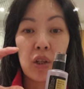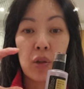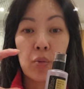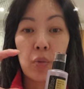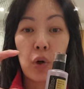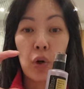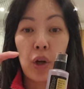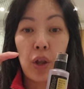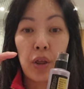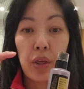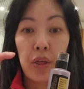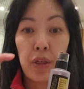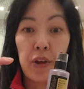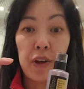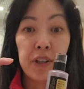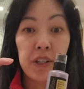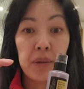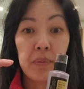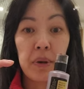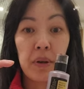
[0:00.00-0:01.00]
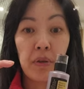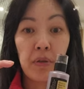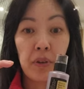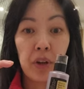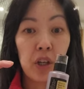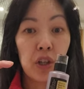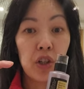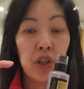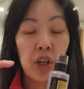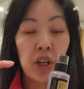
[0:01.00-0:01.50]
smaller 30 ml
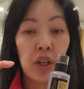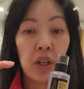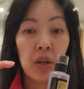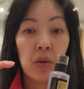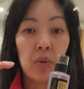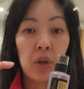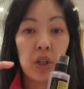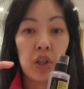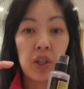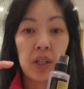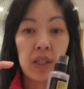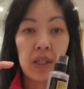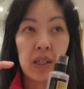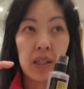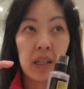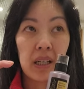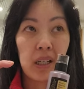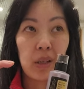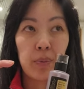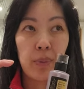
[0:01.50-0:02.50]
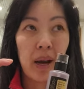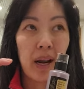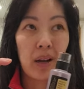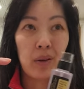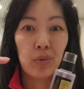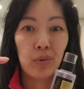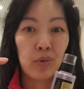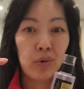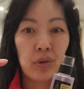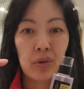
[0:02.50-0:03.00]
version, which is
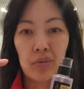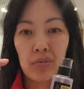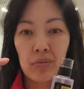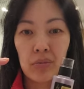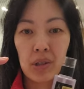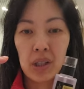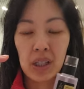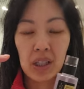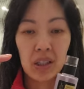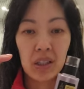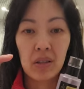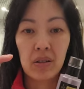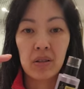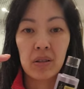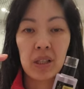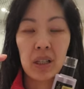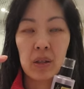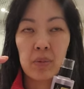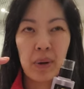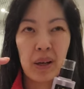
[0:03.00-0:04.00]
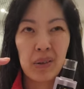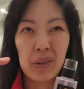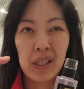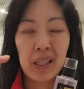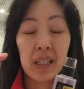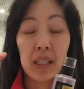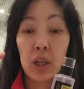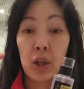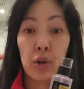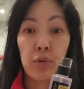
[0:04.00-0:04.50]

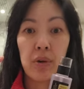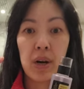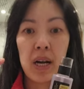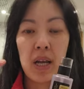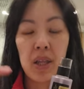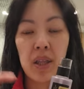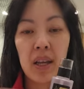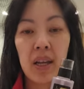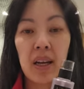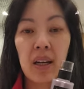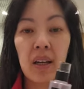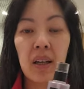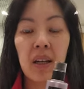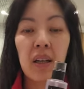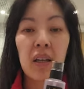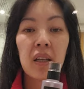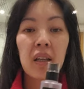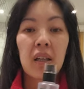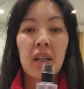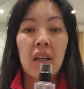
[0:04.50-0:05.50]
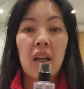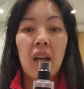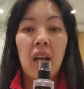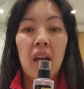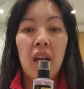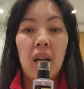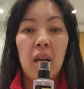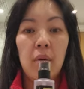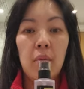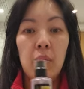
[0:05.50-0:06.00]
£6.63, I think,
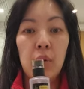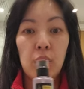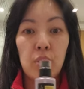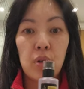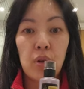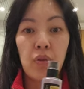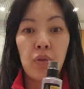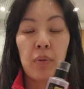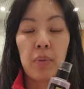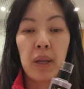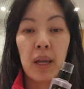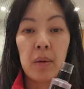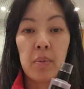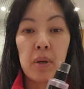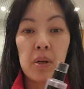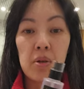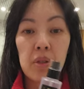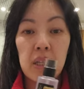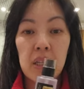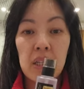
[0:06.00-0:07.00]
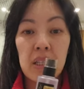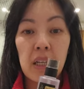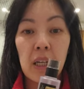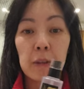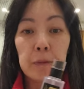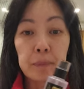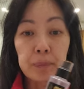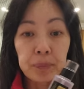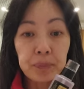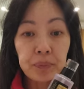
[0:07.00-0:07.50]
also from K Beauty.
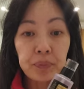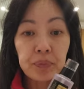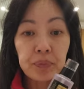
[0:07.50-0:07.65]
So